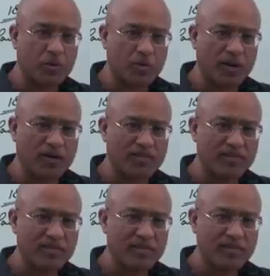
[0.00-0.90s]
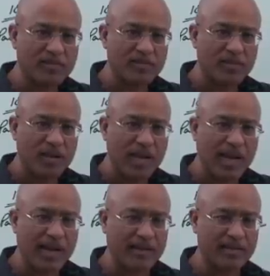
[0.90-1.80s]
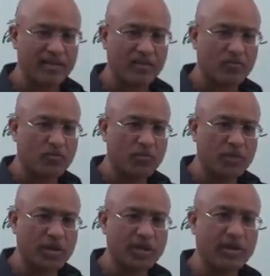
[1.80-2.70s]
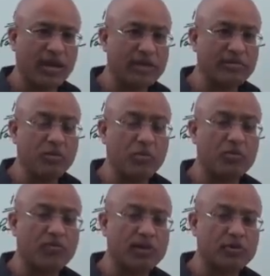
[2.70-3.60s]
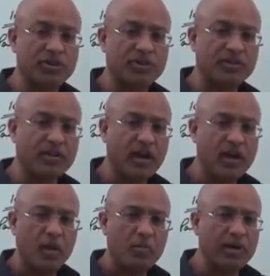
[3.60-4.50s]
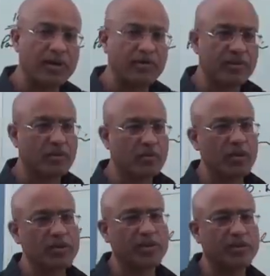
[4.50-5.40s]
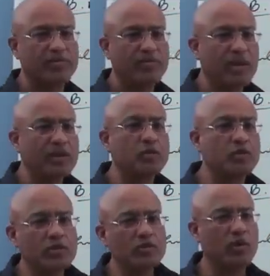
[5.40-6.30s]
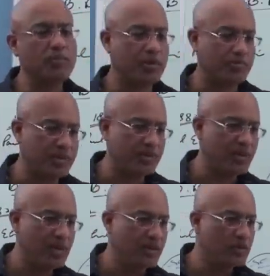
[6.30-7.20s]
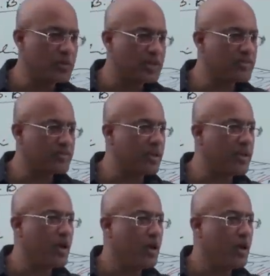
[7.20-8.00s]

protons and there are relatively more fluctuations in the peripheral circulation. So this is one purpose. So we can say